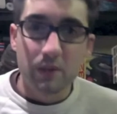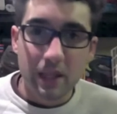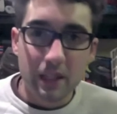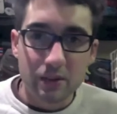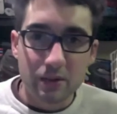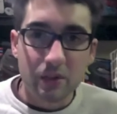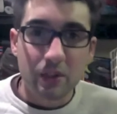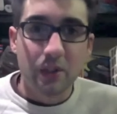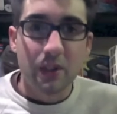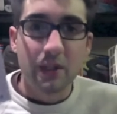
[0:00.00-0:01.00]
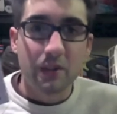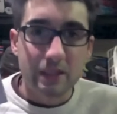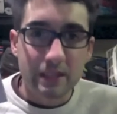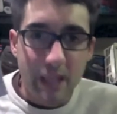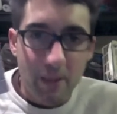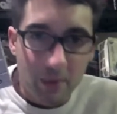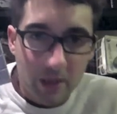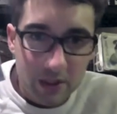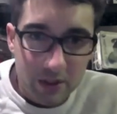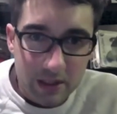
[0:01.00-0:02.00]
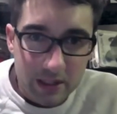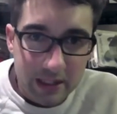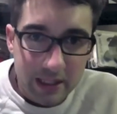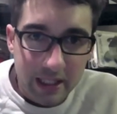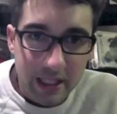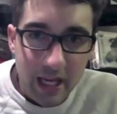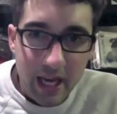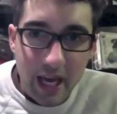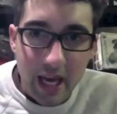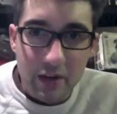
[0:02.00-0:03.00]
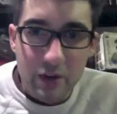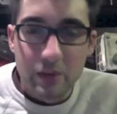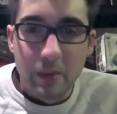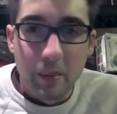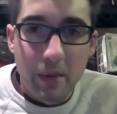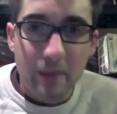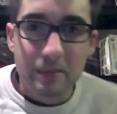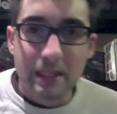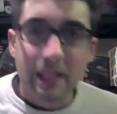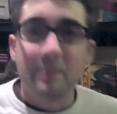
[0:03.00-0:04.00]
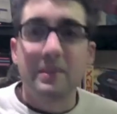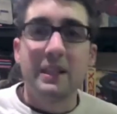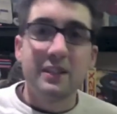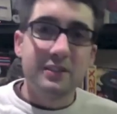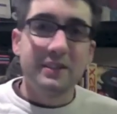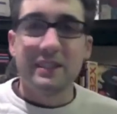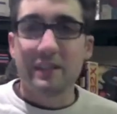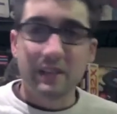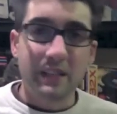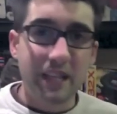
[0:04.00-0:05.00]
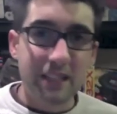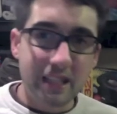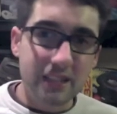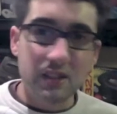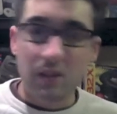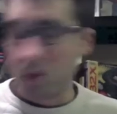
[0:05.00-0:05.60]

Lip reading: a dinosaur. You can get on the skateboard, as you can see, and use momentum to get up the hills and stuff like that. It's actually